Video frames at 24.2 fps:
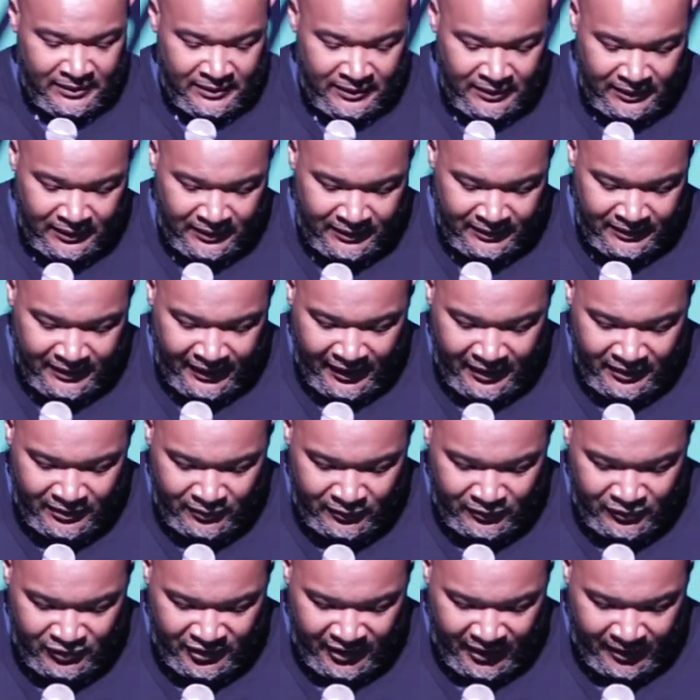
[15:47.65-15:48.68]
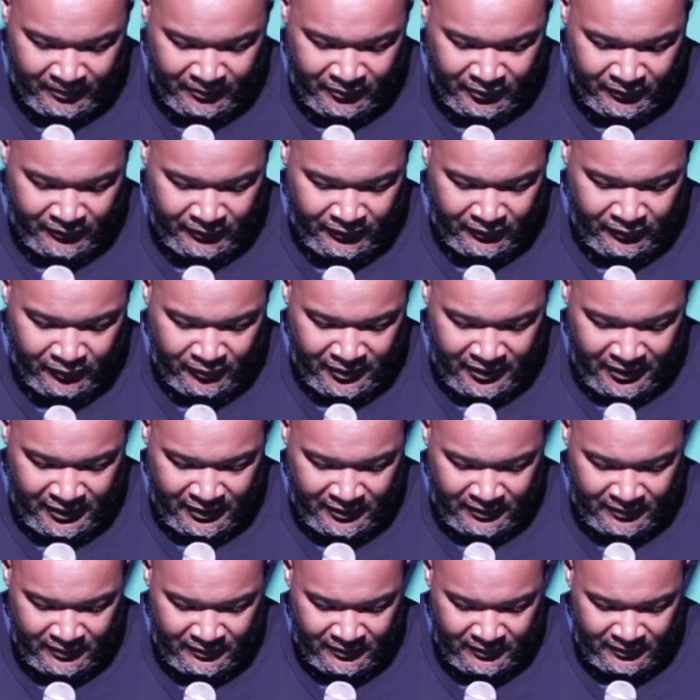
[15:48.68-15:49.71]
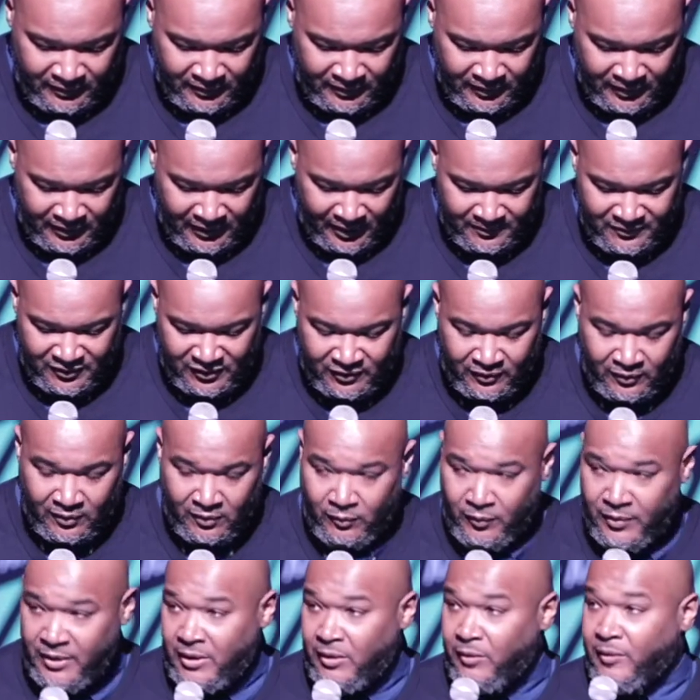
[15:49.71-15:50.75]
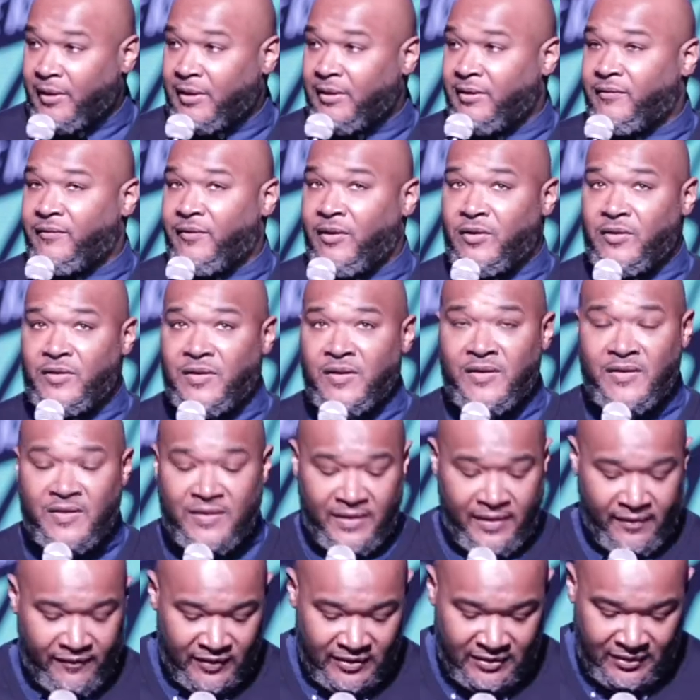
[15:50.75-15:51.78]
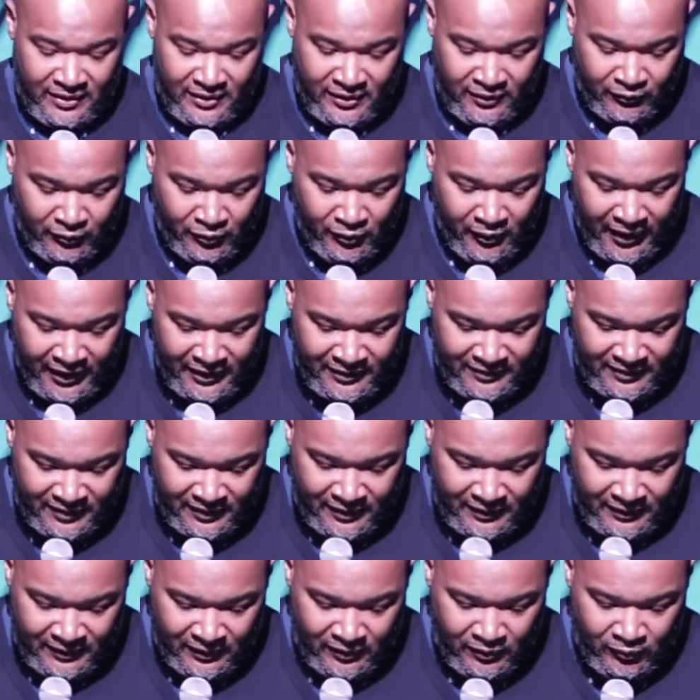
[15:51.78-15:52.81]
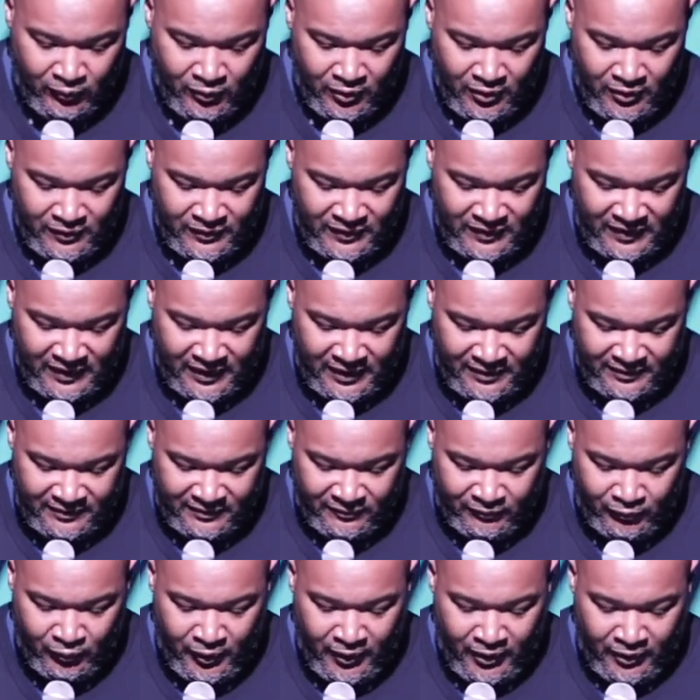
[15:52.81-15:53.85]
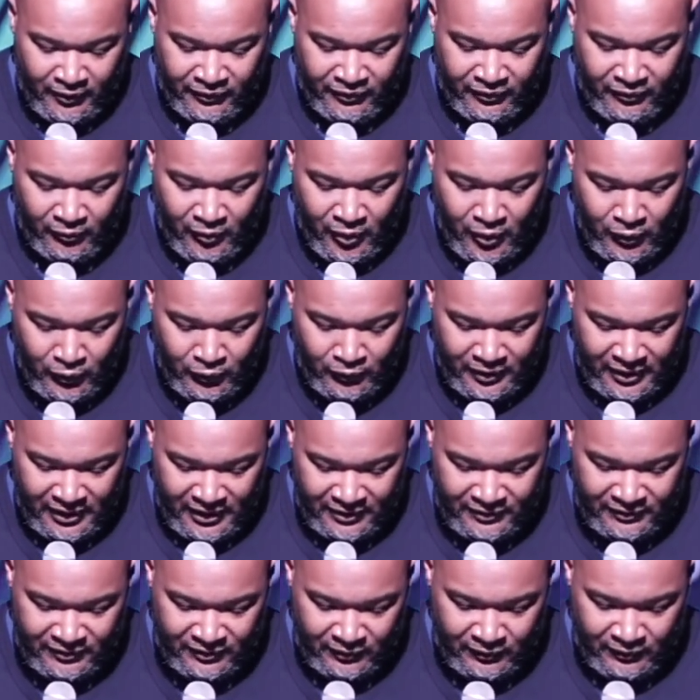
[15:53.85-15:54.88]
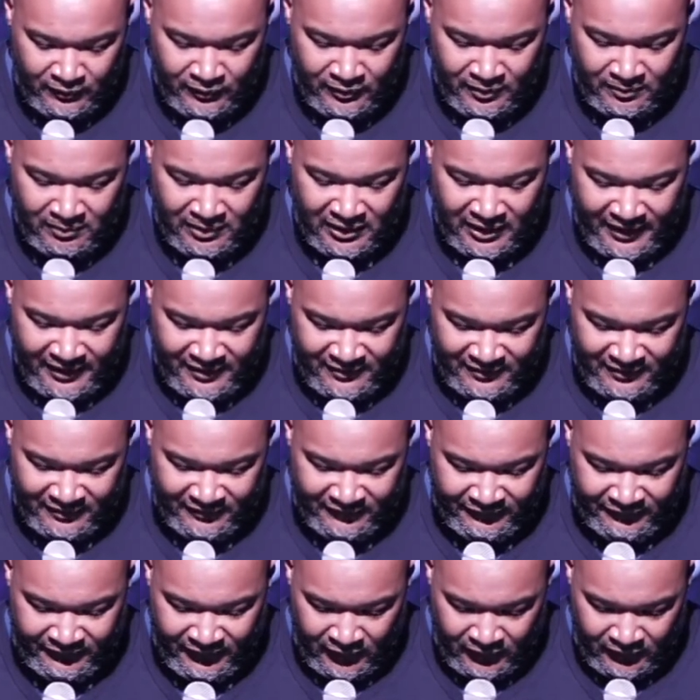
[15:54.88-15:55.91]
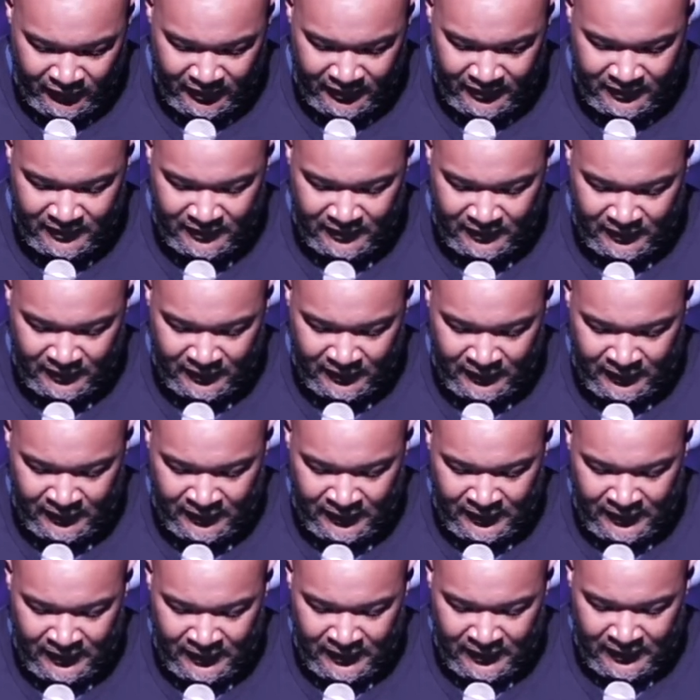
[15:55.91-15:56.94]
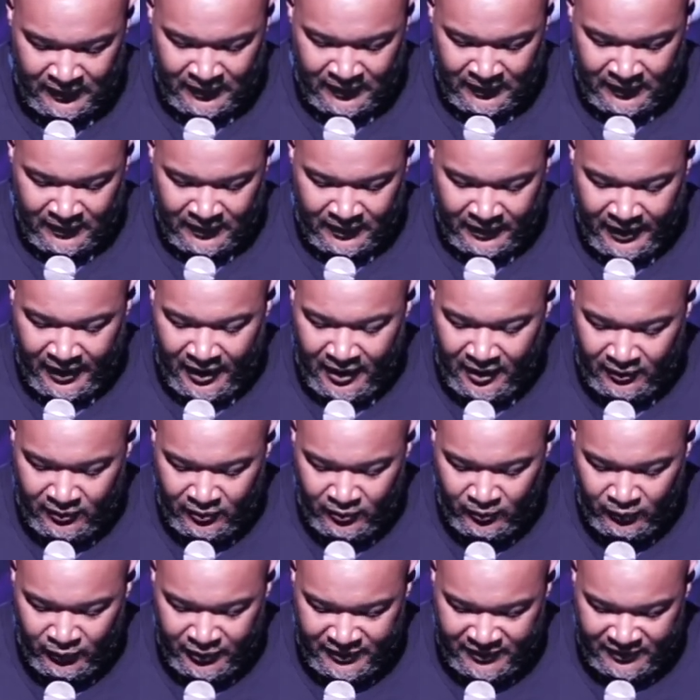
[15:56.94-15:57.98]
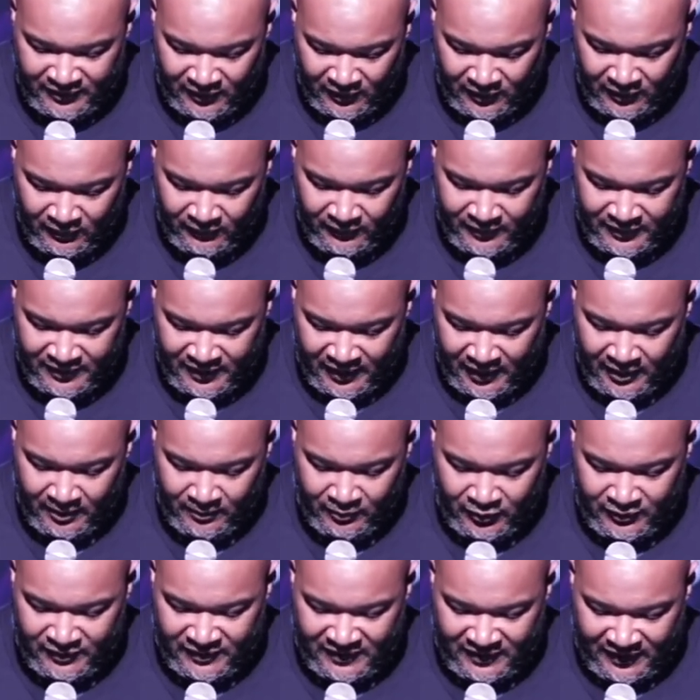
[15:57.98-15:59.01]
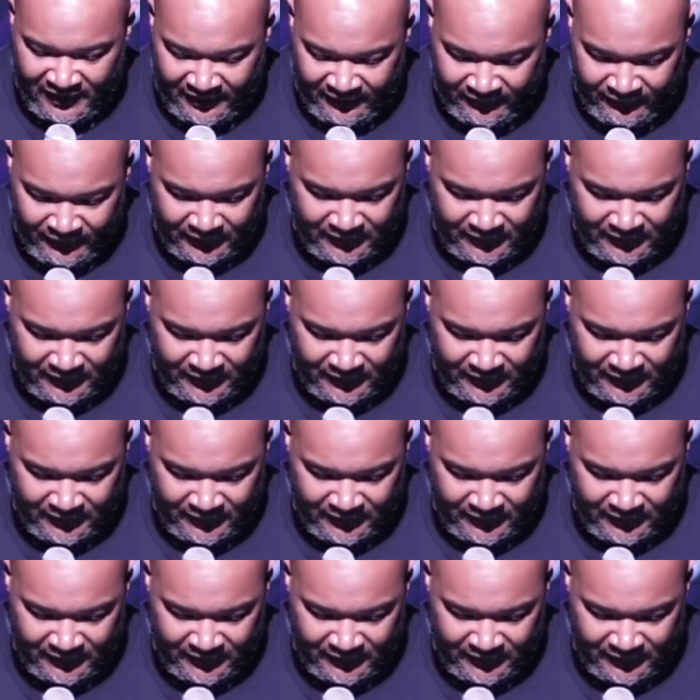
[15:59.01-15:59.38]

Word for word: Uh, Daniel chapter 3, and I'm just going to read quickly verses 17 through 18. And the word says, If we are thrown into the blazing furnace, the God whom we serve is able to save